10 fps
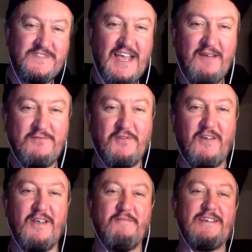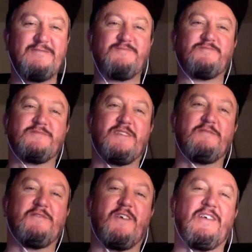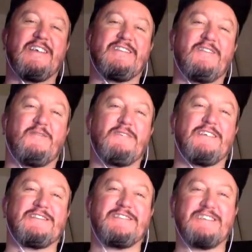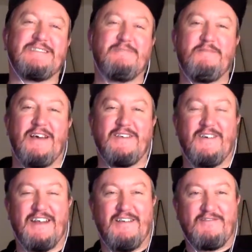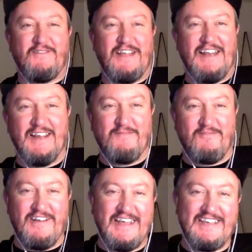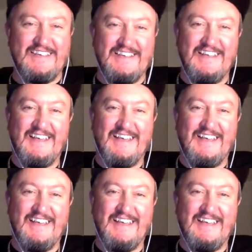Yeah, I'm doing all right, man. I'm doing all right. You know what I mean? It's nice to be back on after that little break.